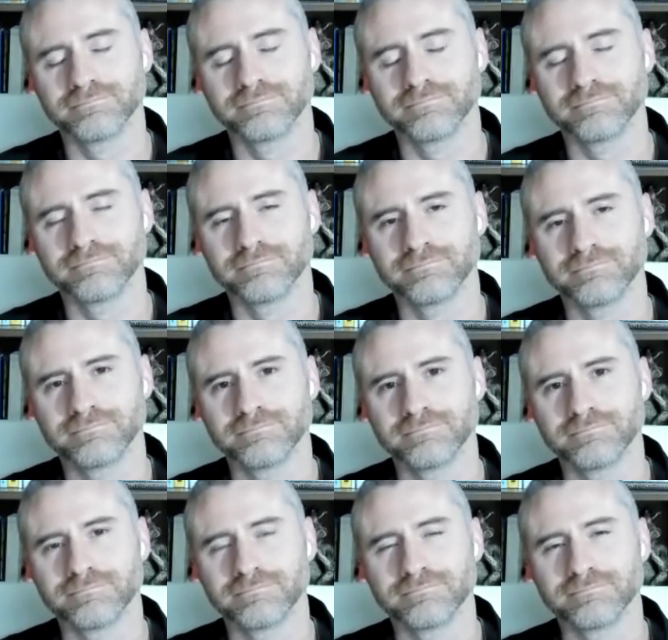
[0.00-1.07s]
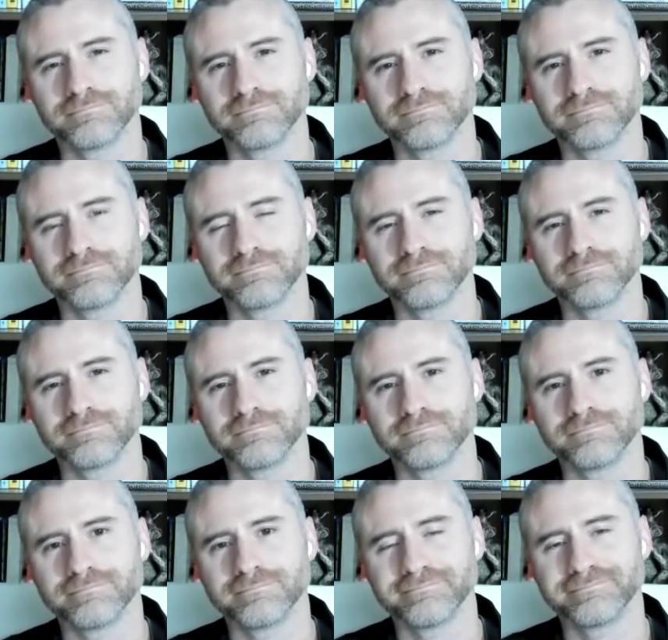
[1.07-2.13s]

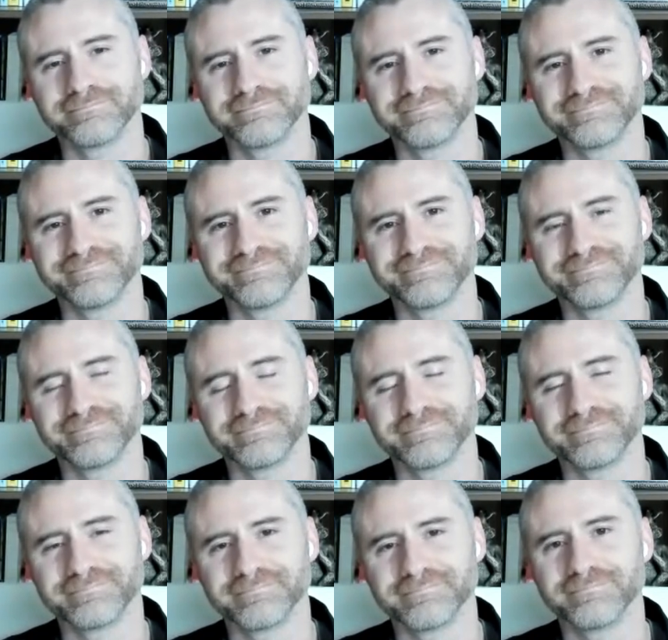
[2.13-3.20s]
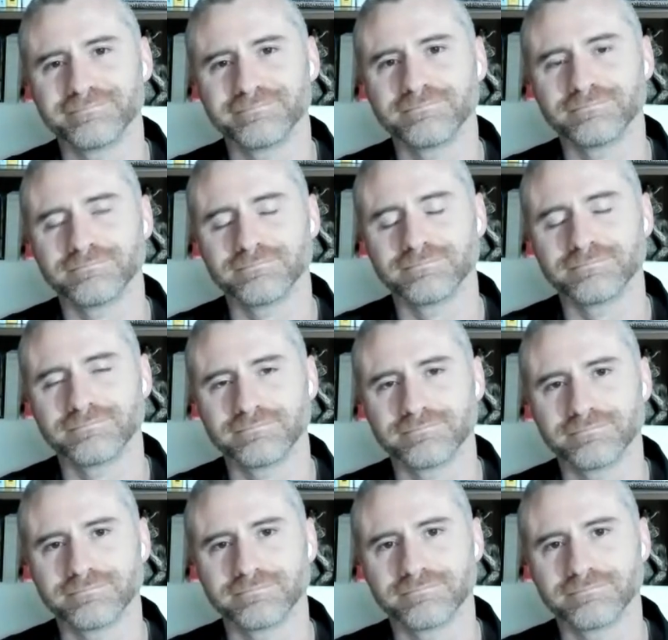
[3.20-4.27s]

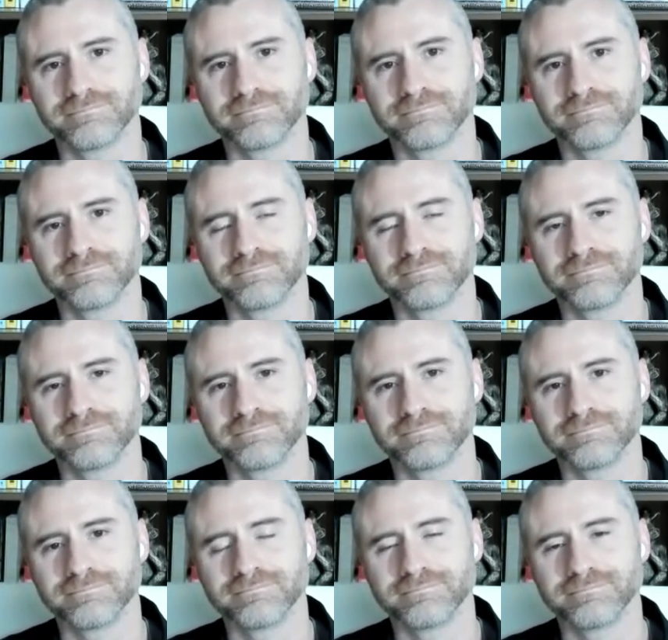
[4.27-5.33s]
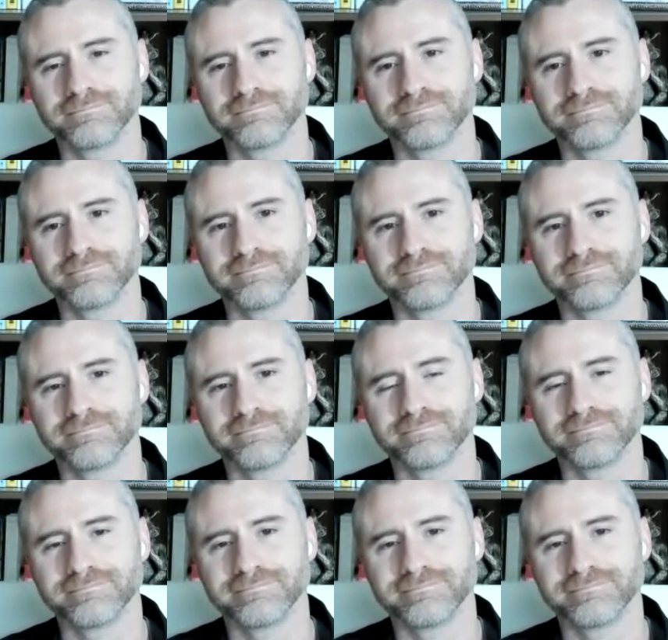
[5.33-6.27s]
(silent)